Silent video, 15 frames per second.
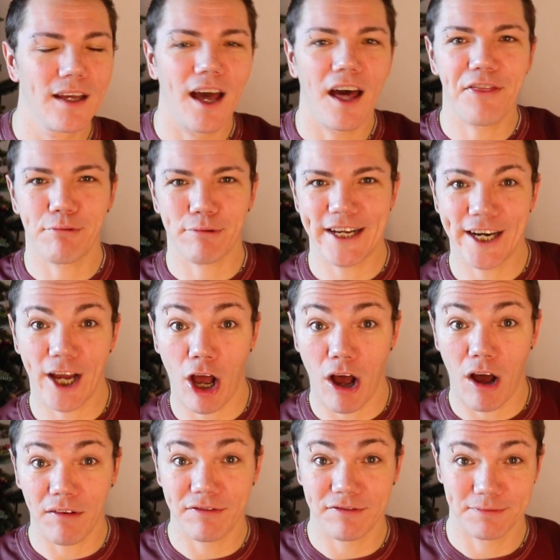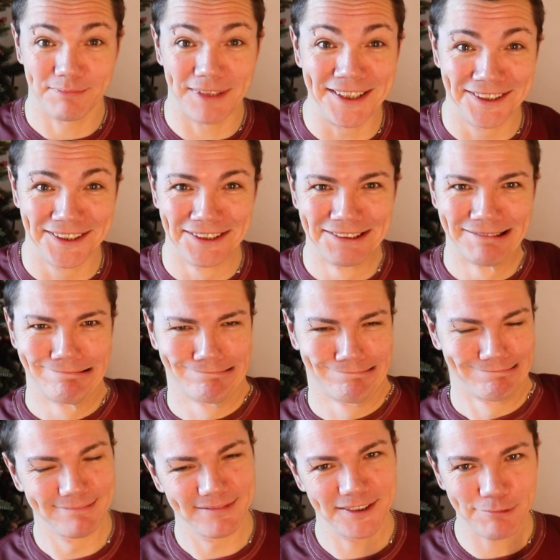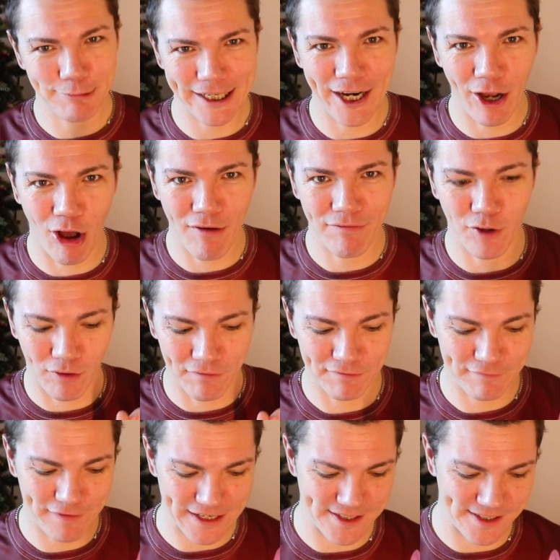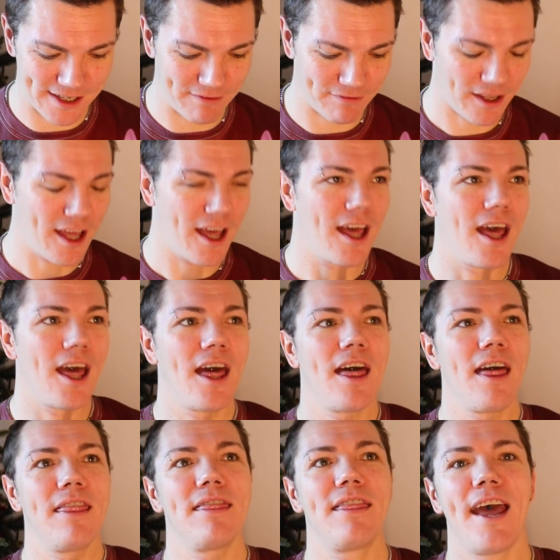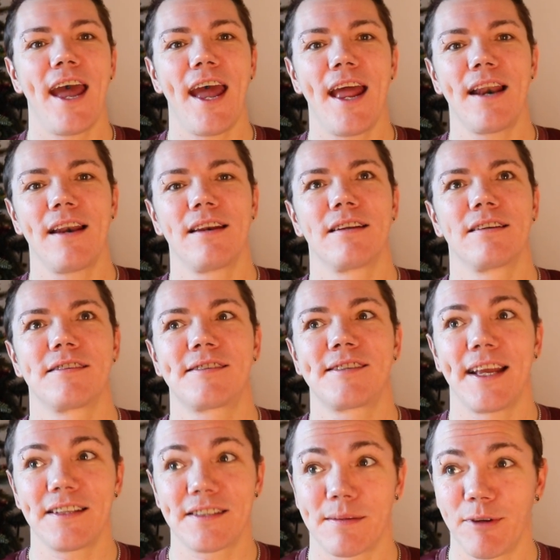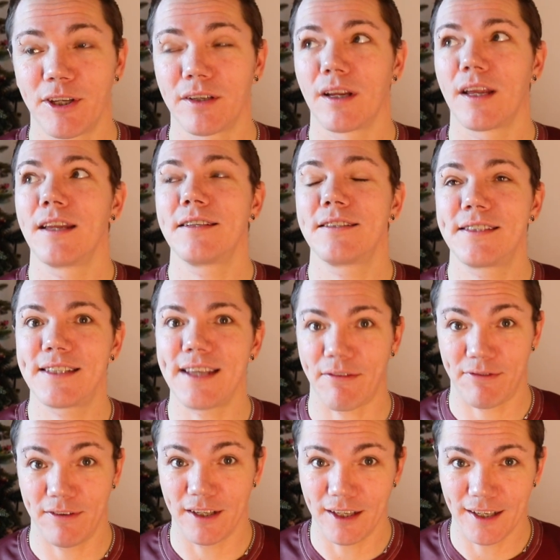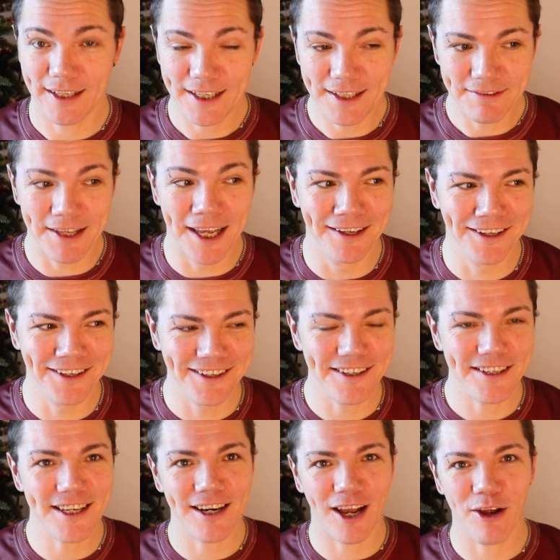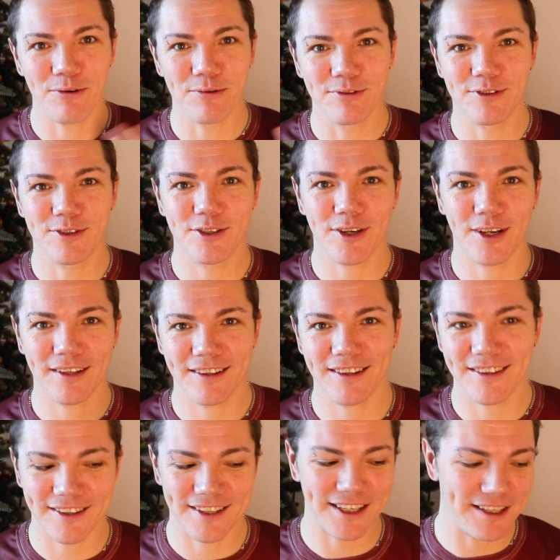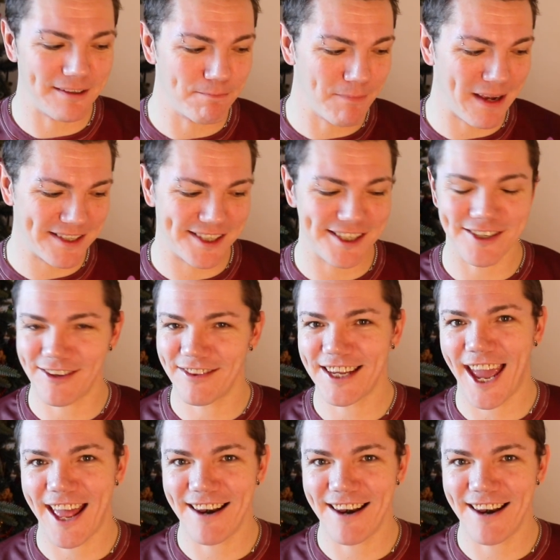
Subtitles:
a 3.5. 3.5 on festive. Then sentiment, definitely. You know, the message at the